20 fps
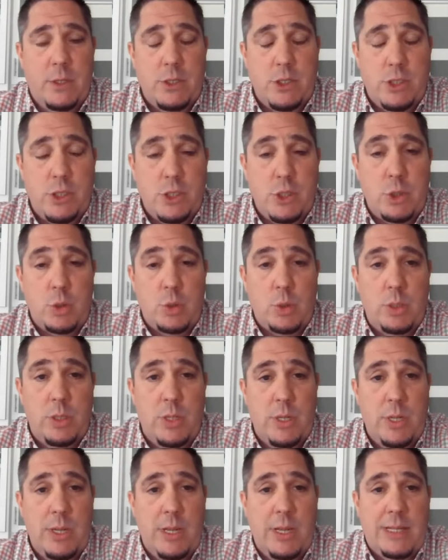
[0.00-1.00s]
Two,
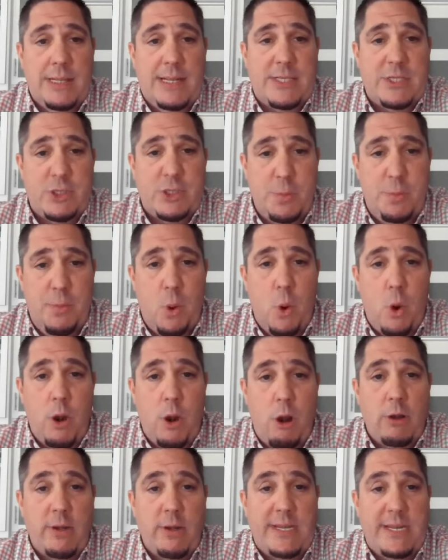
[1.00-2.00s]
let's
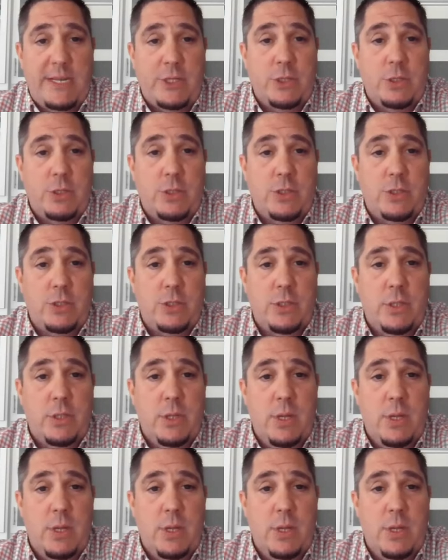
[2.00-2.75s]
support our teachers.